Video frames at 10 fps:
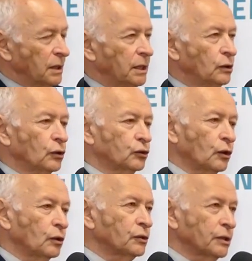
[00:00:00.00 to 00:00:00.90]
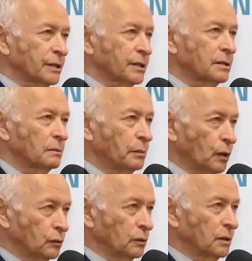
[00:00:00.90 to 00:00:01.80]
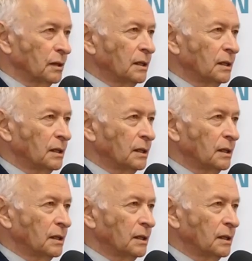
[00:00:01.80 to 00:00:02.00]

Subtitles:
and autologous bone